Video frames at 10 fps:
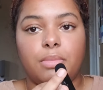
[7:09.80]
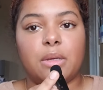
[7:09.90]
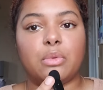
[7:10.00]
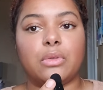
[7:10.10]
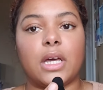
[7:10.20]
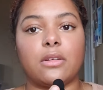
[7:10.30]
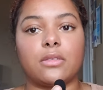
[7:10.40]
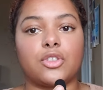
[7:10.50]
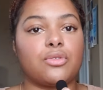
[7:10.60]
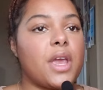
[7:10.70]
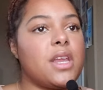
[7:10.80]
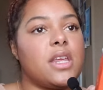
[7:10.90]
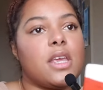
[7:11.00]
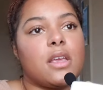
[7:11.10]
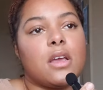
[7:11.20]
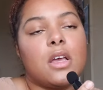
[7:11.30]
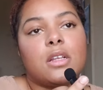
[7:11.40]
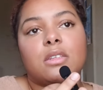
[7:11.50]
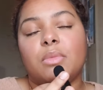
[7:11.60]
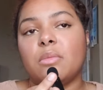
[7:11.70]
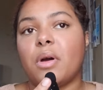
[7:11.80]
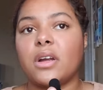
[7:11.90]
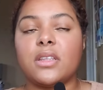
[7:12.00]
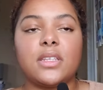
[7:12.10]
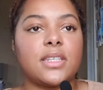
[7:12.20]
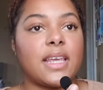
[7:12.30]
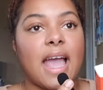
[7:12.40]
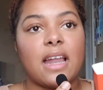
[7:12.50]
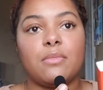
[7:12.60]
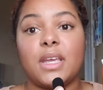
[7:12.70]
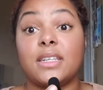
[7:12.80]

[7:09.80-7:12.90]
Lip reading: people that are training to be a part of this academy,